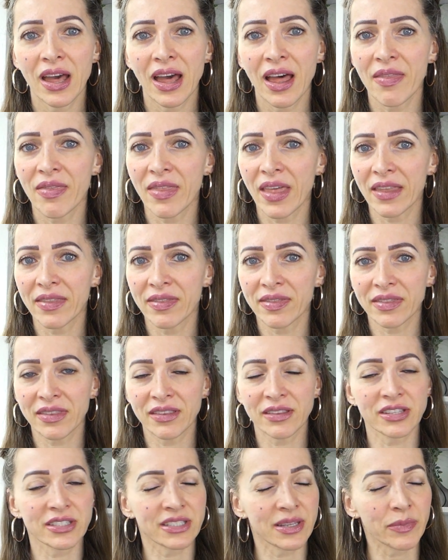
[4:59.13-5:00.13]
and that
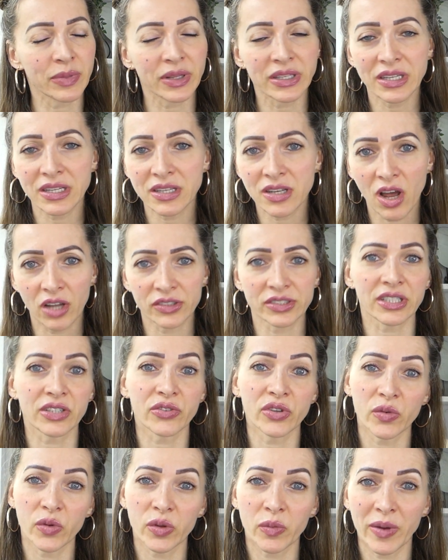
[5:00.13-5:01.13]
simply did not
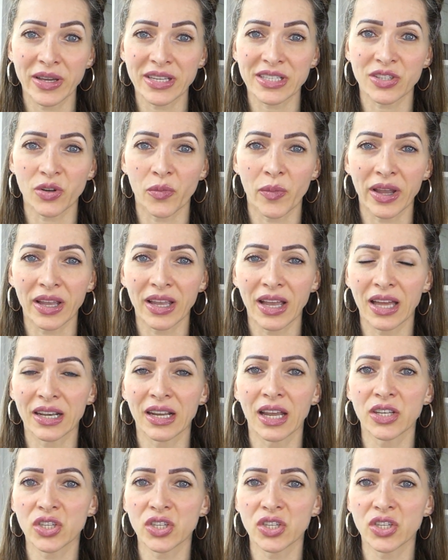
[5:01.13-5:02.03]
agree with my stomach. And I